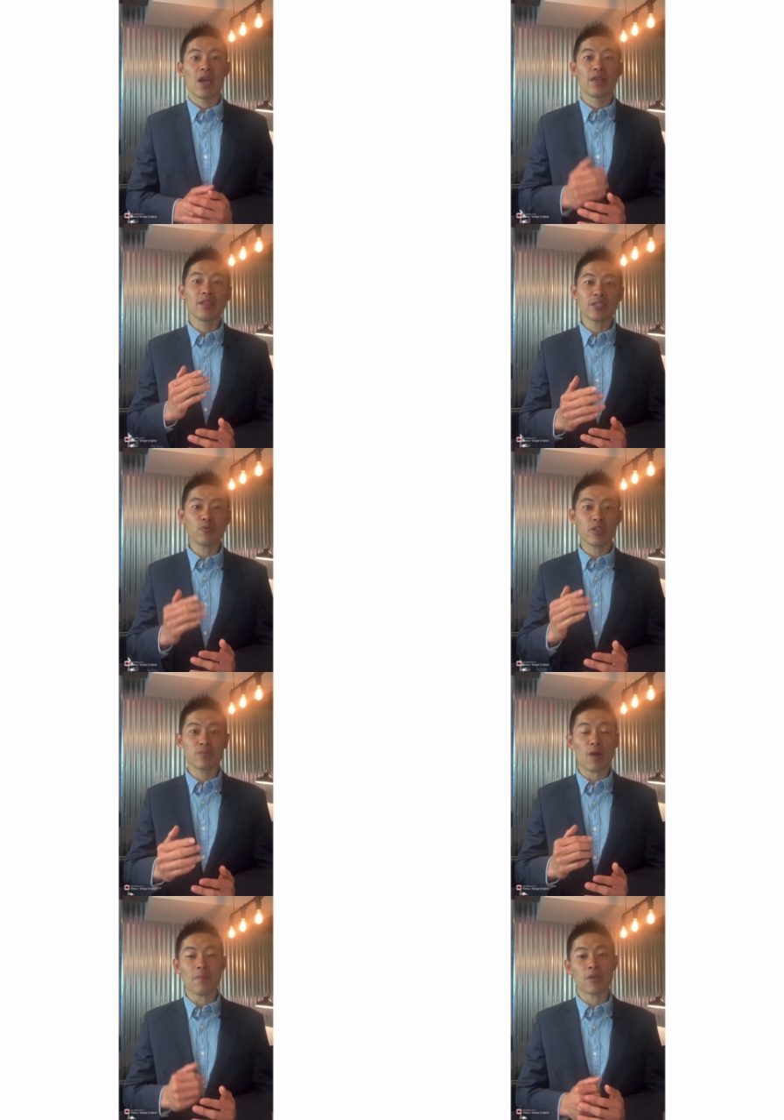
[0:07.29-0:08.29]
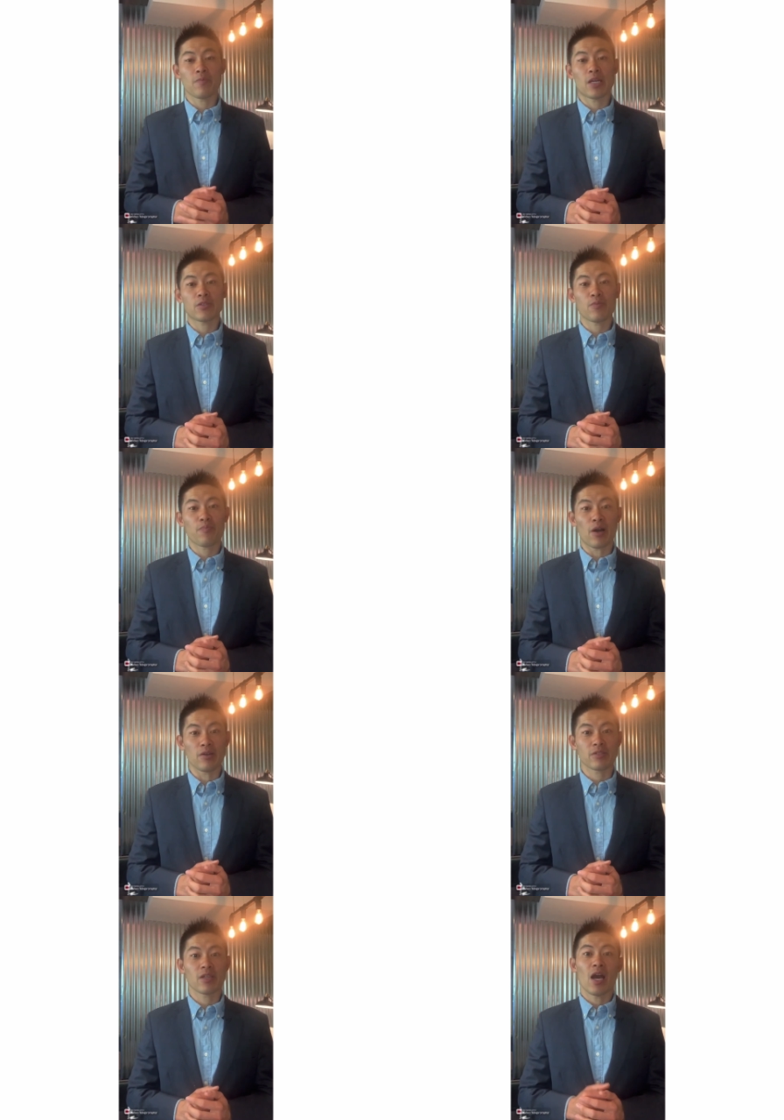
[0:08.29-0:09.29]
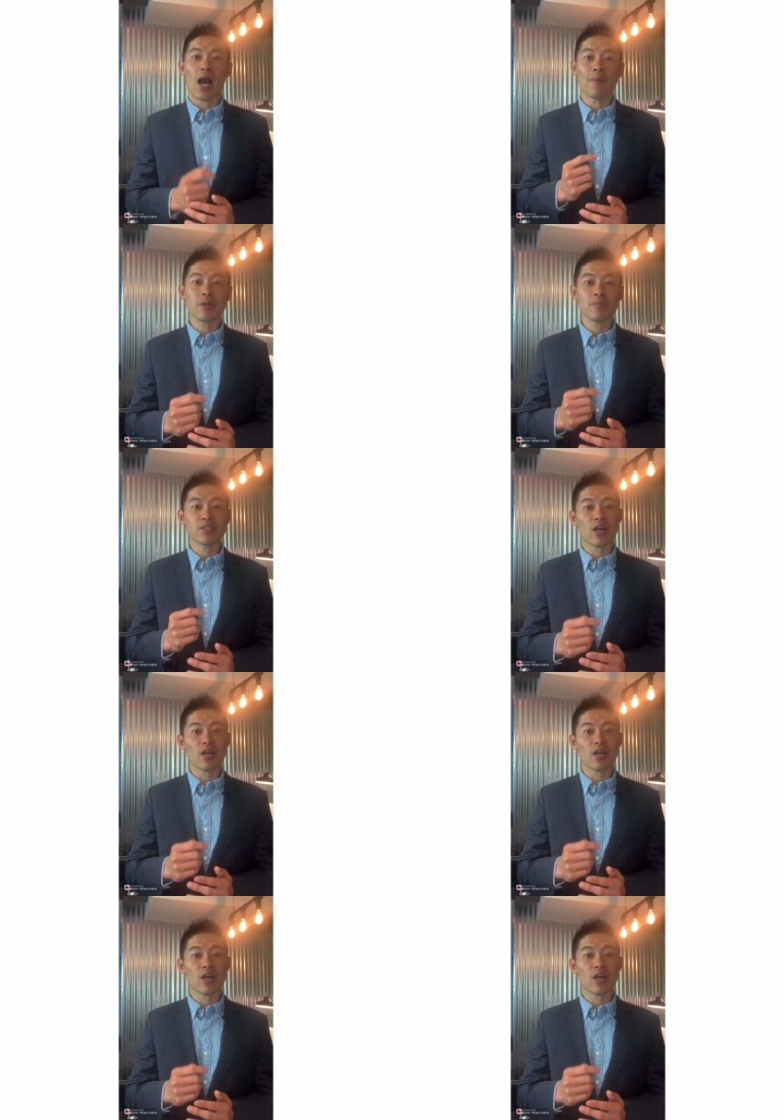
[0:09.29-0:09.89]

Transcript: In this week's Property Management Pulse, I'm going to be